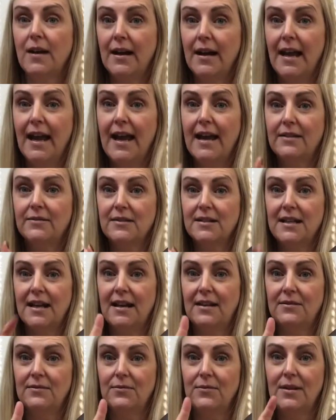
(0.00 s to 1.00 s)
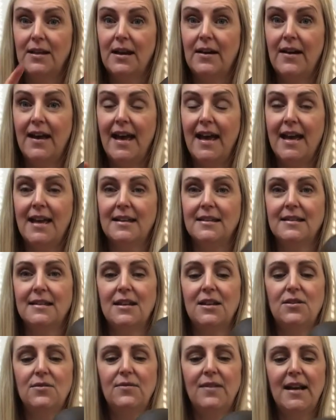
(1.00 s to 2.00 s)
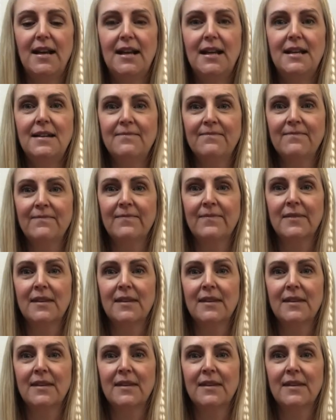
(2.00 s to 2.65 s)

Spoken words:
our countdown with our hands. Are you ready?